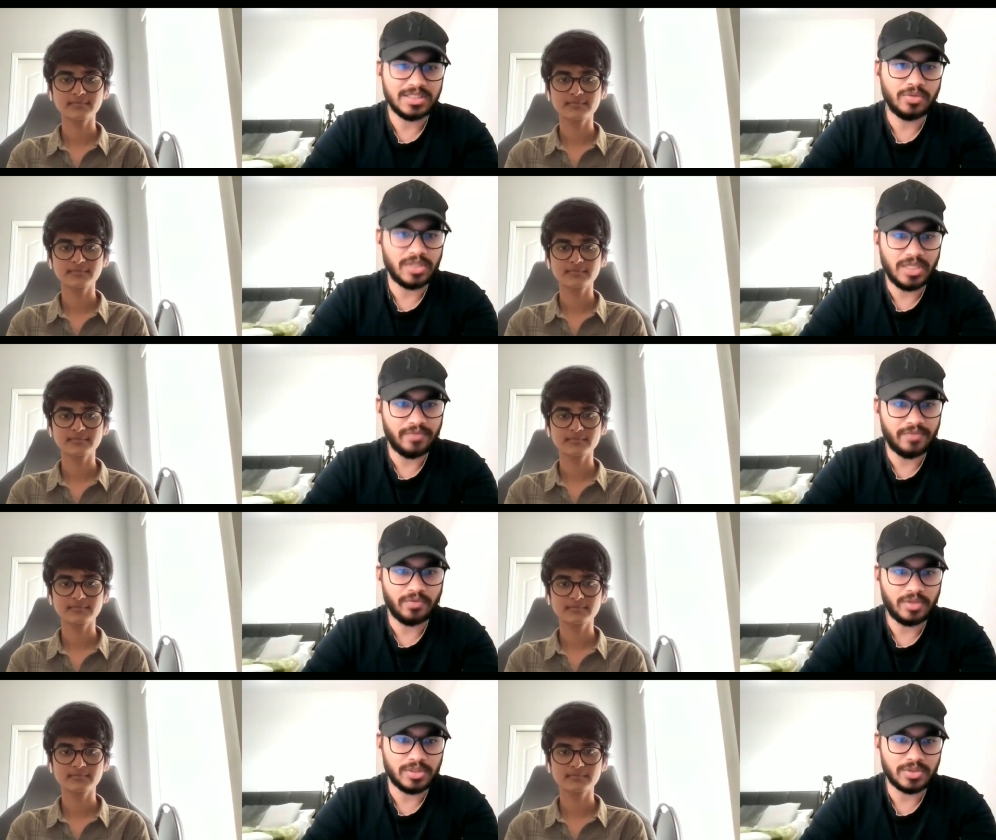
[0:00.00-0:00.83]
Speaker 1: They don't really
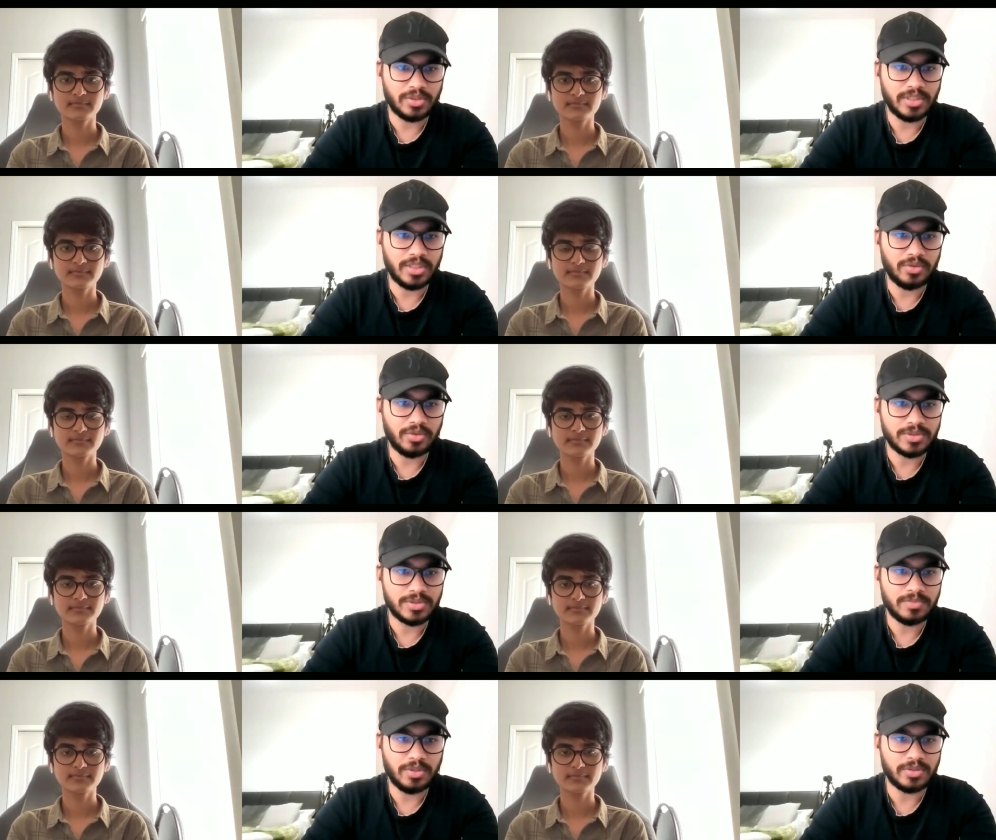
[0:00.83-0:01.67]
focus on their
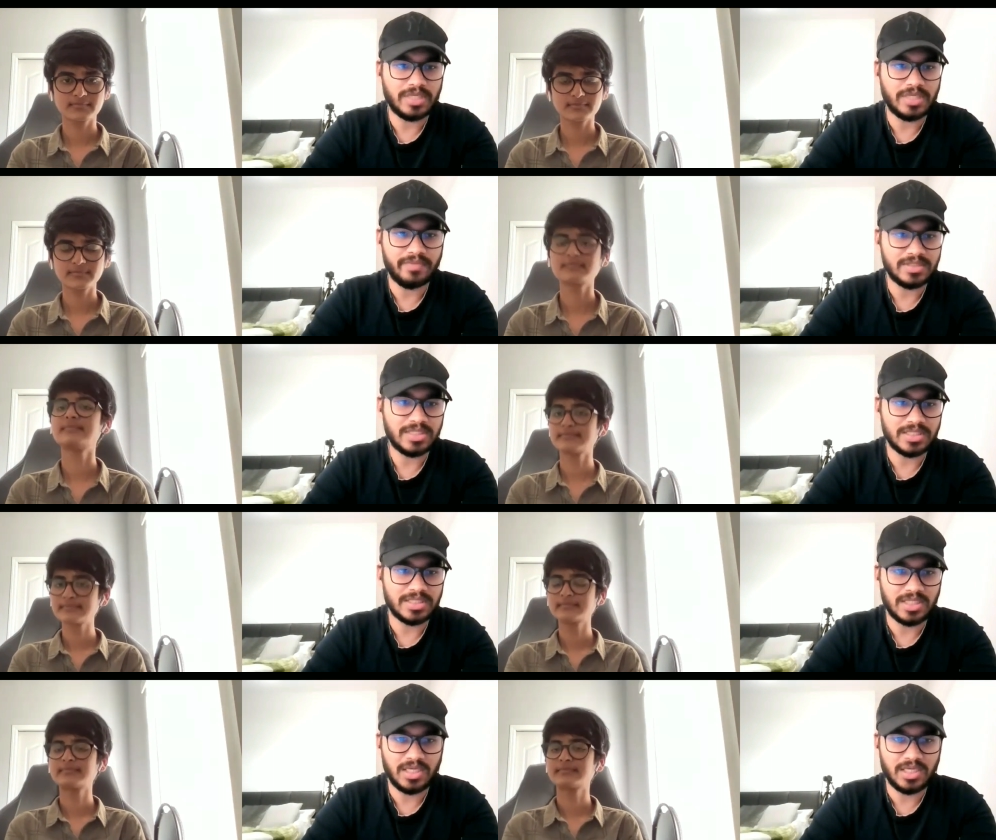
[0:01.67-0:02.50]
course because anyways they
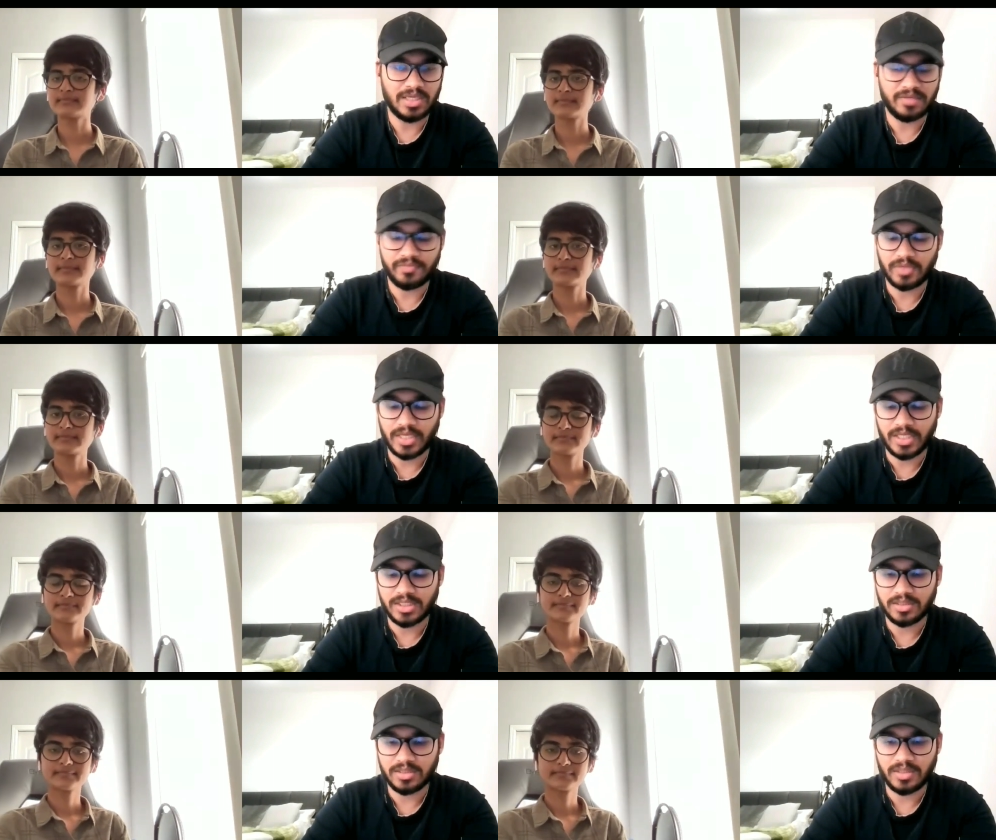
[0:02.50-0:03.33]
can stay here for like
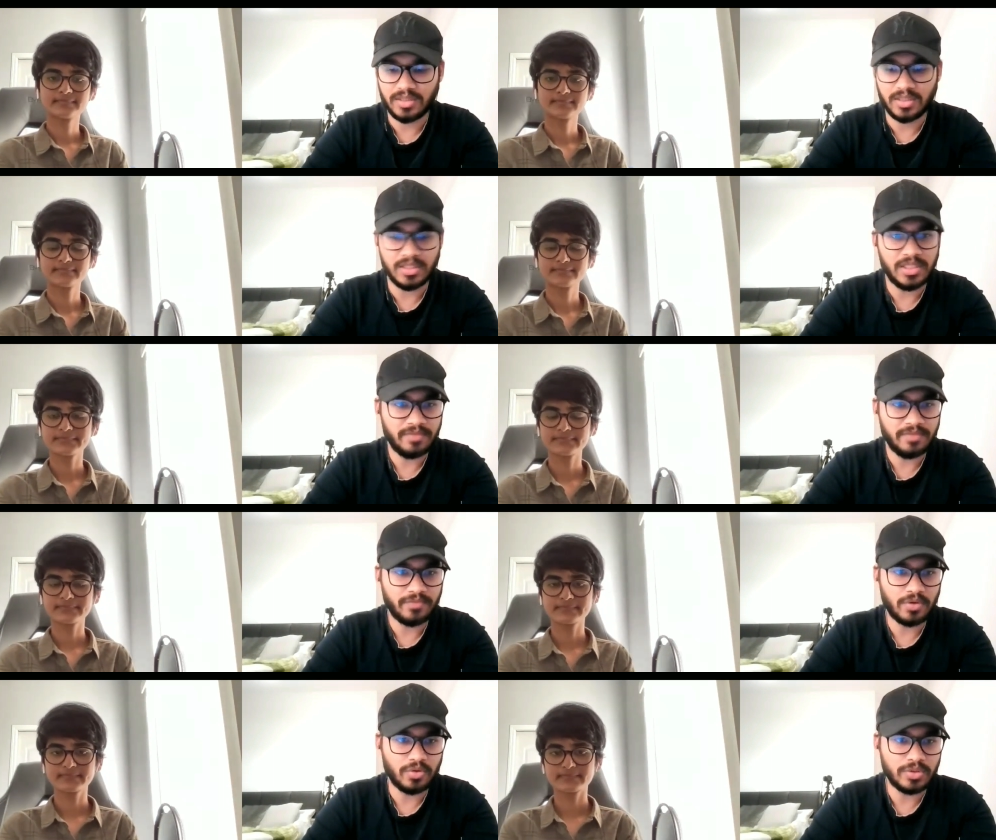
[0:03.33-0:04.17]
a year
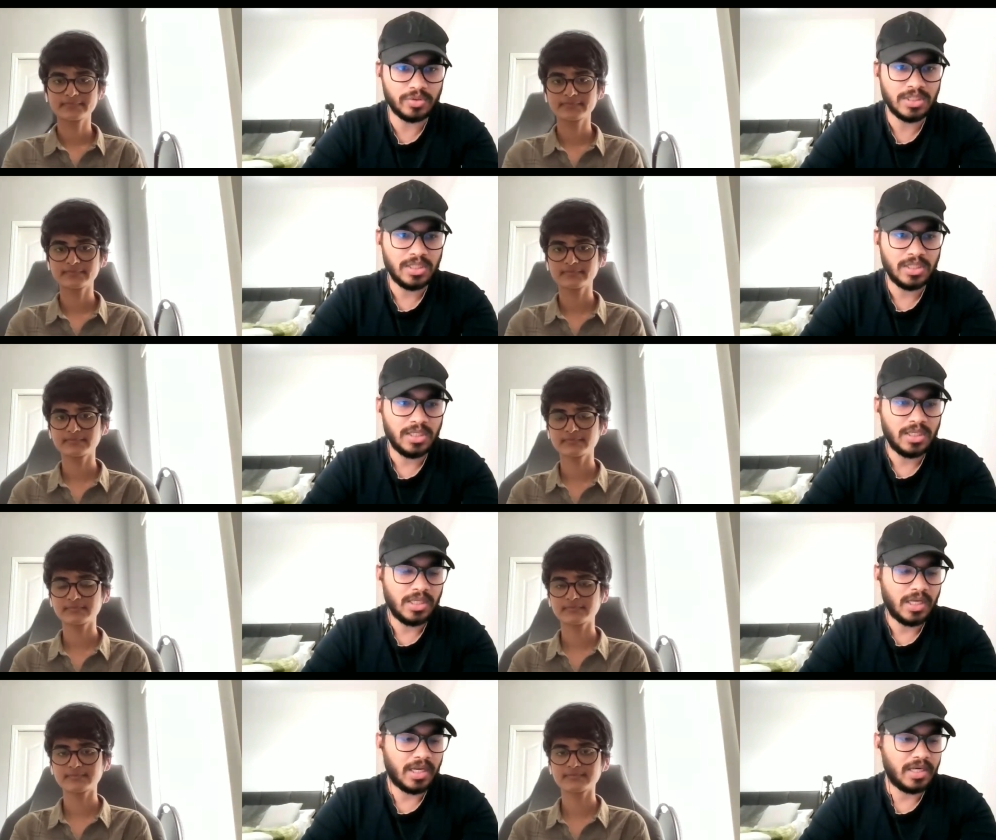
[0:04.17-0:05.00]
for course,
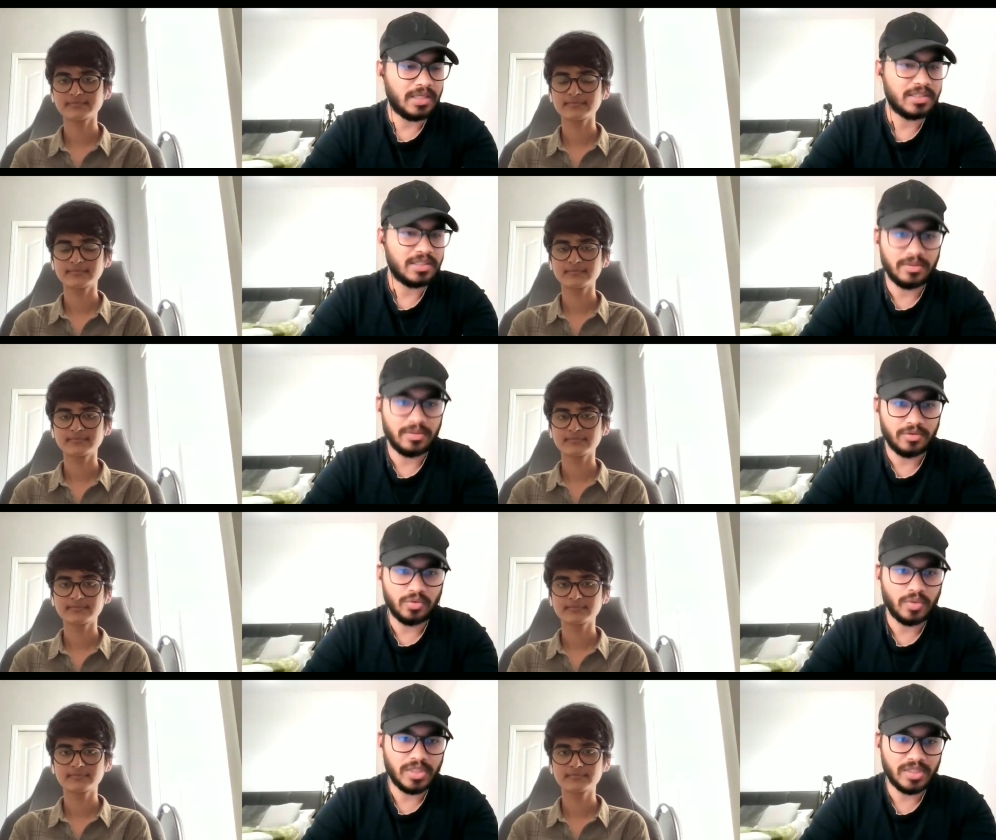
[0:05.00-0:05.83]
and then
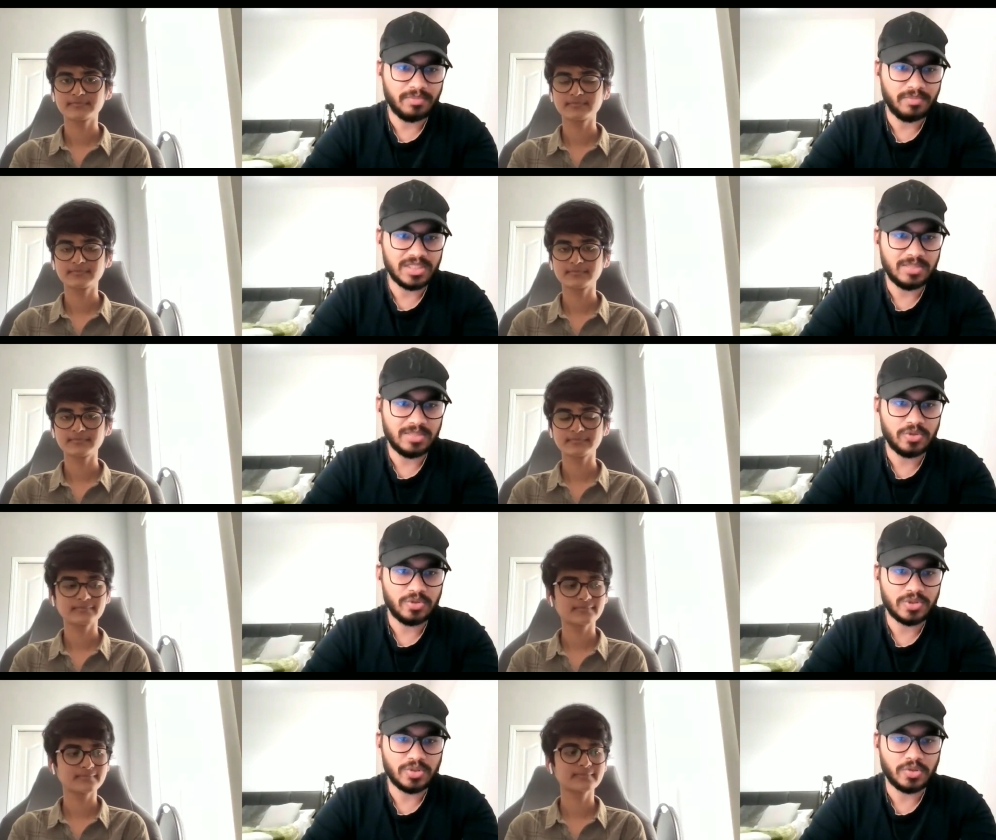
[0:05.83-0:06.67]
two year
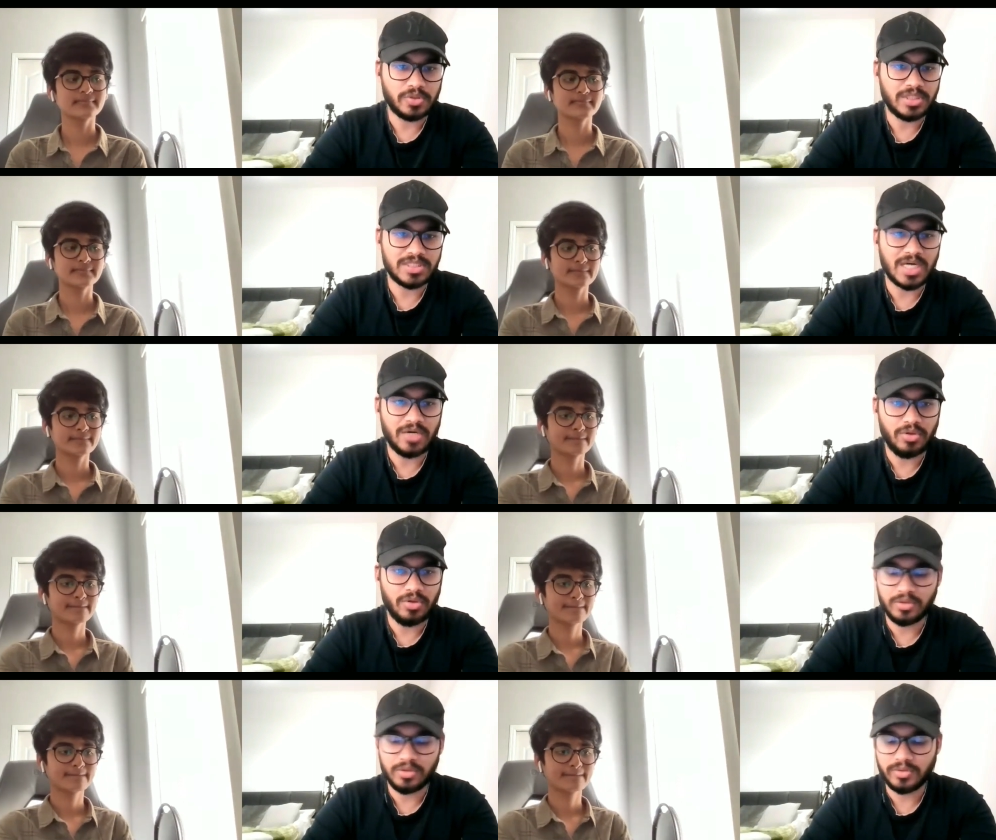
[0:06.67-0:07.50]
PSW. So they start
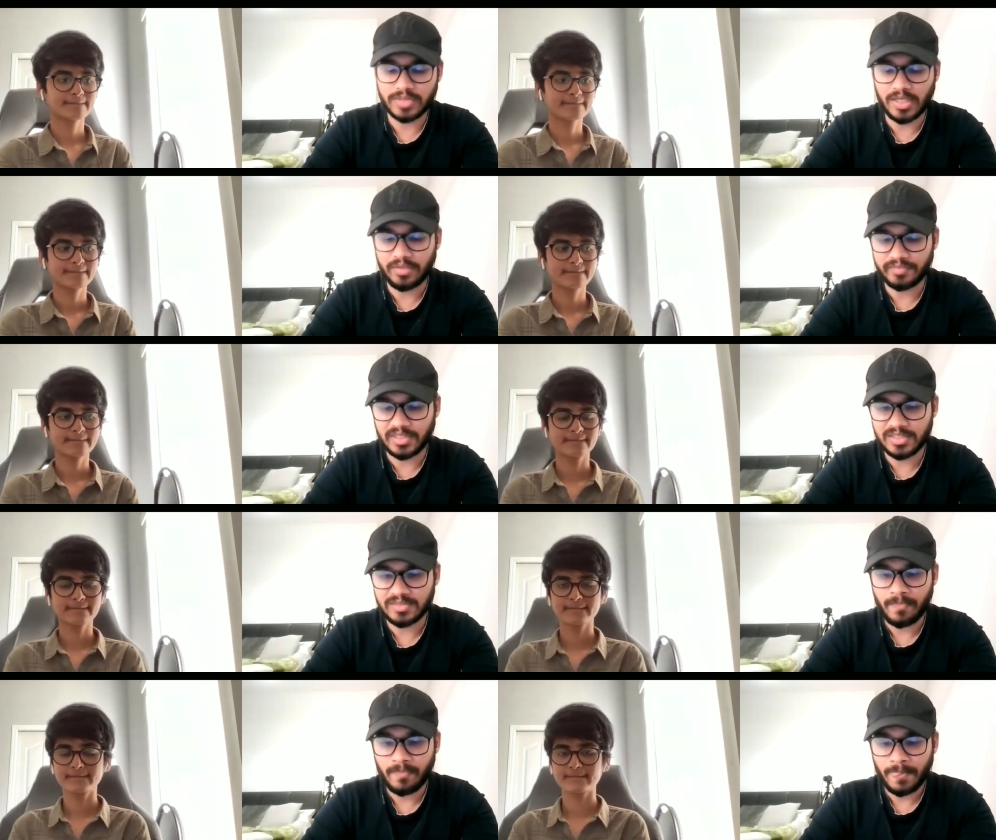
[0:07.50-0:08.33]
doing all those kind of things.